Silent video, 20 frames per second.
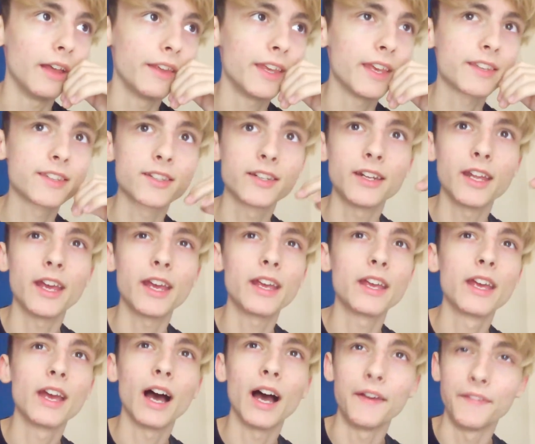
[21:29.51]

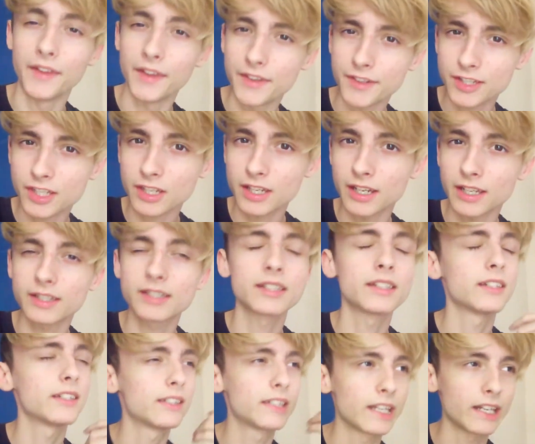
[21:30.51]
Yesterday, I did a skit,
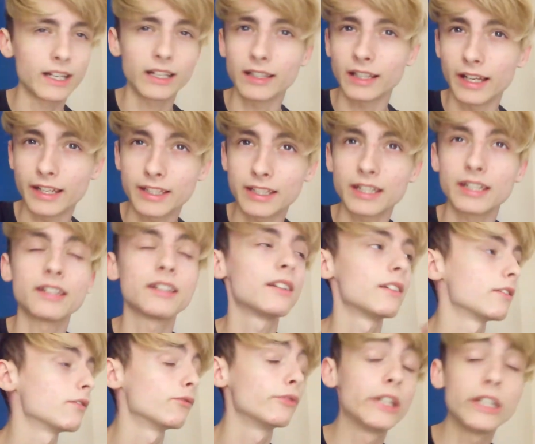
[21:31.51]
didn't like it,
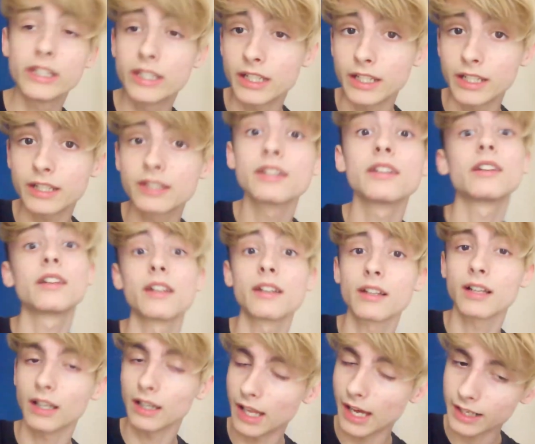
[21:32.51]
redid it,
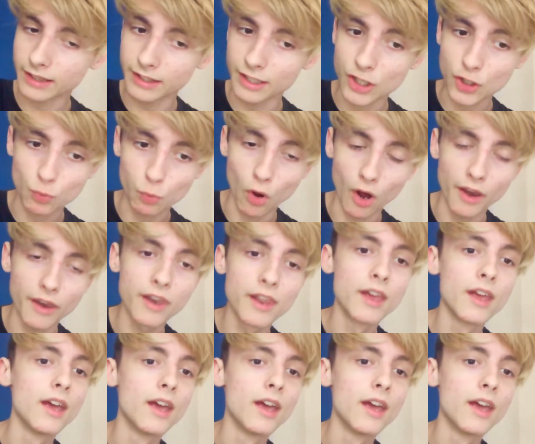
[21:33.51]
I like this one.